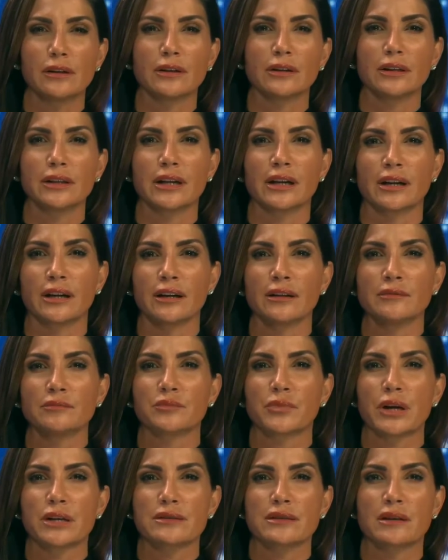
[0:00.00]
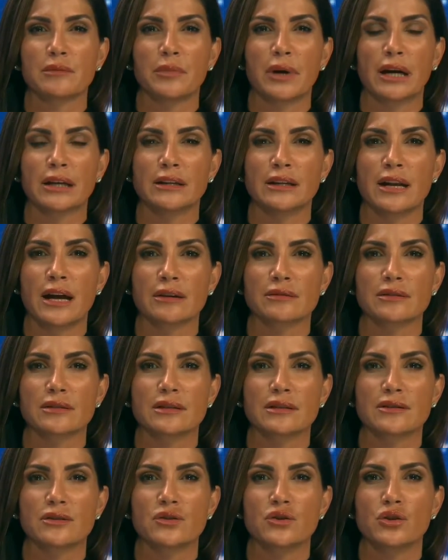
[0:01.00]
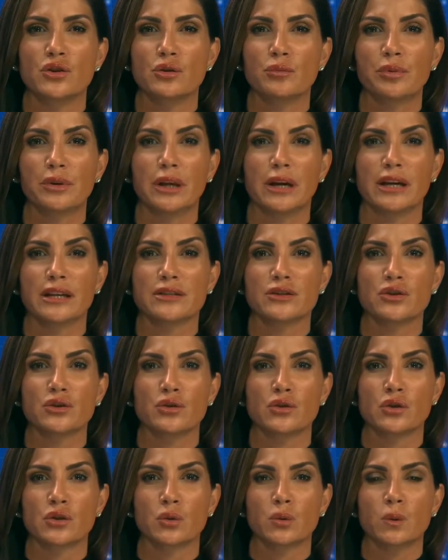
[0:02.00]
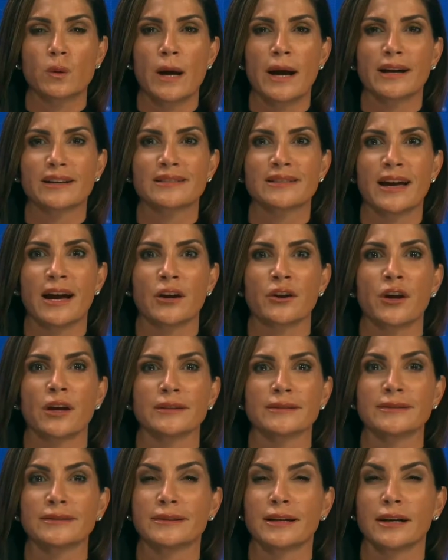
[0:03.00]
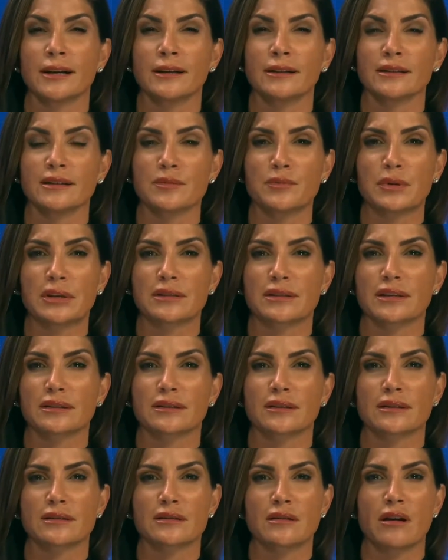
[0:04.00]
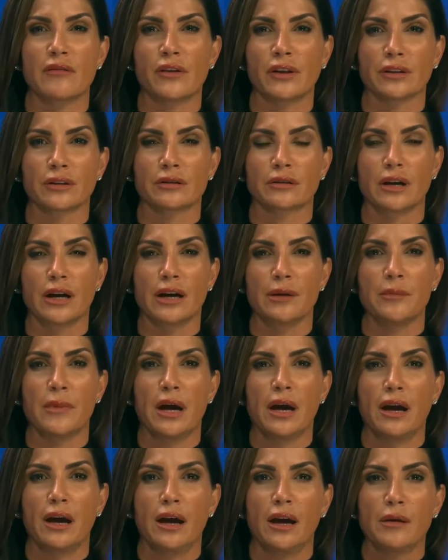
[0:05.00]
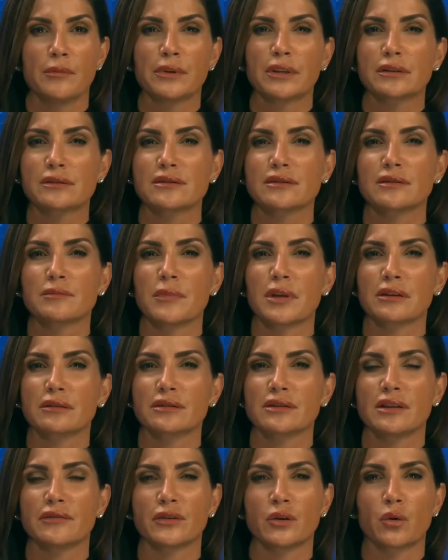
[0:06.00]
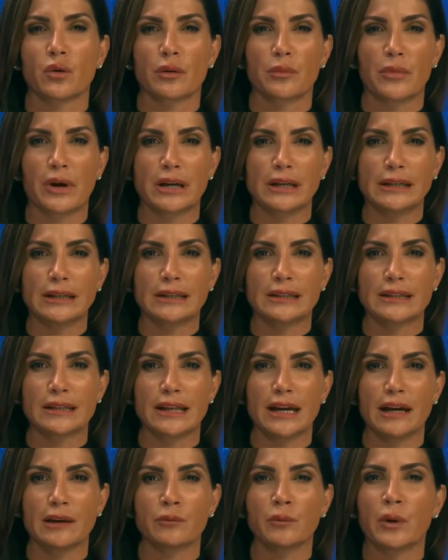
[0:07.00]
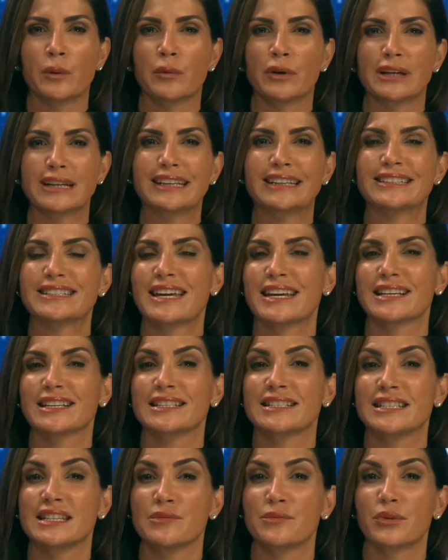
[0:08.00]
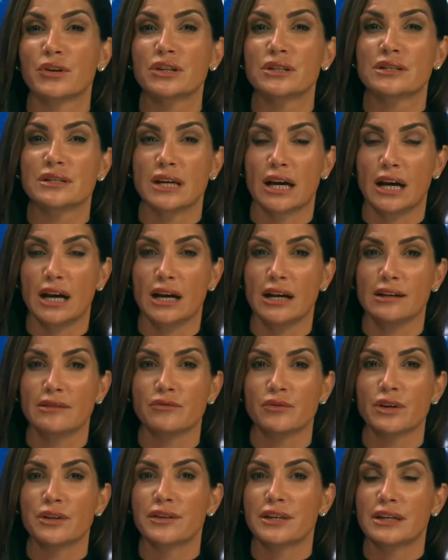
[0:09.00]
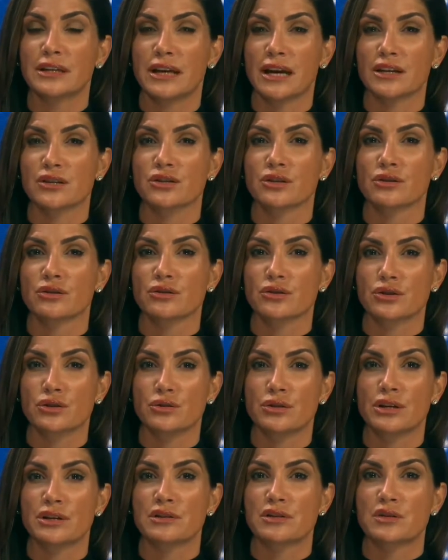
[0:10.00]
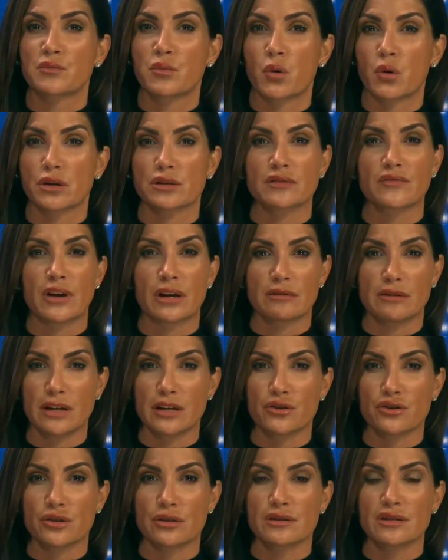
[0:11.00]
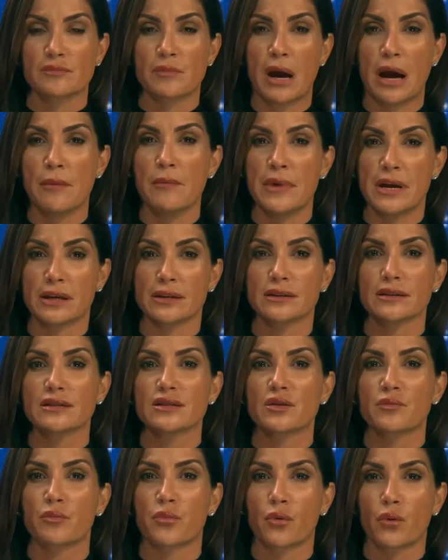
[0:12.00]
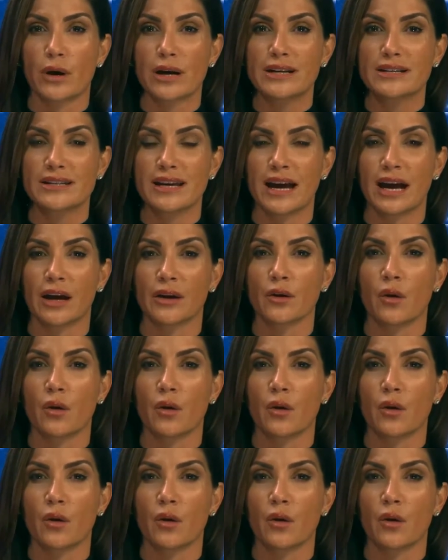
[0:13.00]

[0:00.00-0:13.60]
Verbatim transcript: earlier, President Biden announced his new plan to crack down on guns because that's going to solve all the crime. But there's some other stuff incorporated into that. And we wanted to take a deeper dive with the National Shooting Sports Foundation's Matt Manda to break down